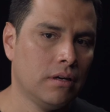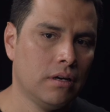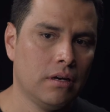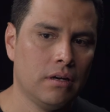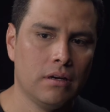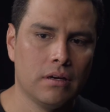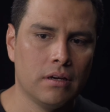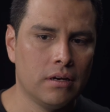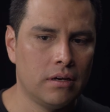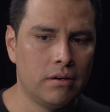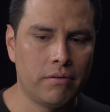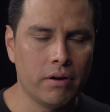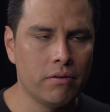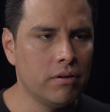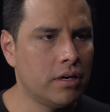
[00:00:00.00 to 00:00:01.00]

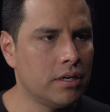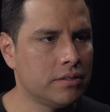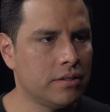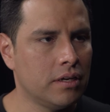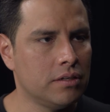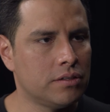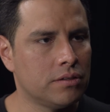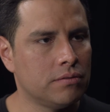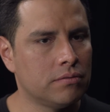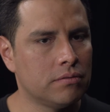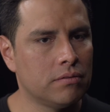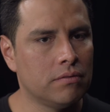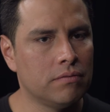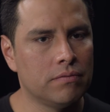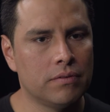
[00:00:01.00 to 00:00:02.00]
Uh, a regular
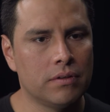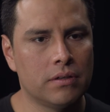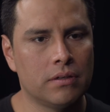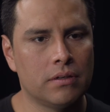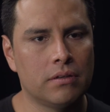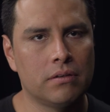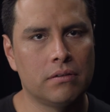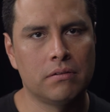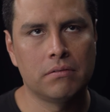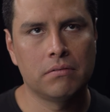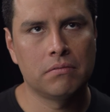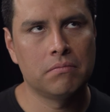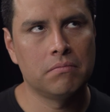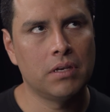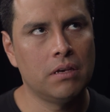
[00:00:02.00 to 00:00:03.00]
extension,
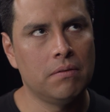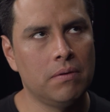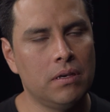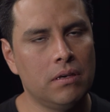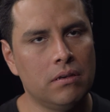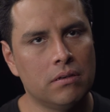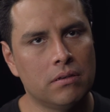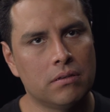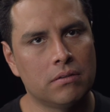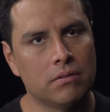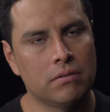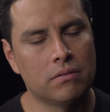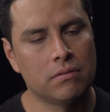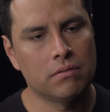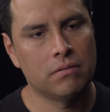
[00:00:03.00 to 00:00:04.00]
uh, maybe.
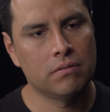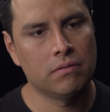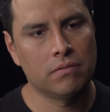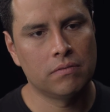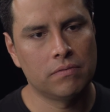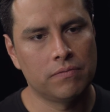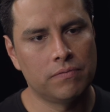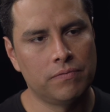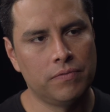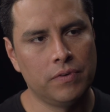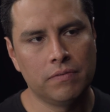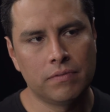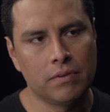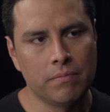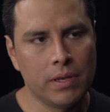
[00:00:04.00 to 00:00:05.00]
Uh,
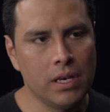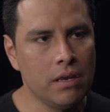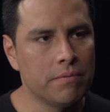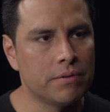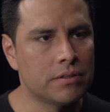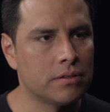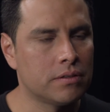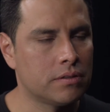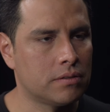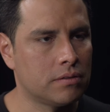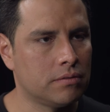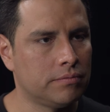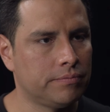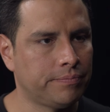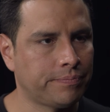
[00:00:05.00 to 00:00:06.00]
fifty
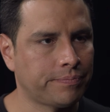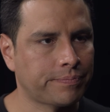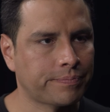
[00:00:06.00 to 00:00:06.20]
millimeters. Okay.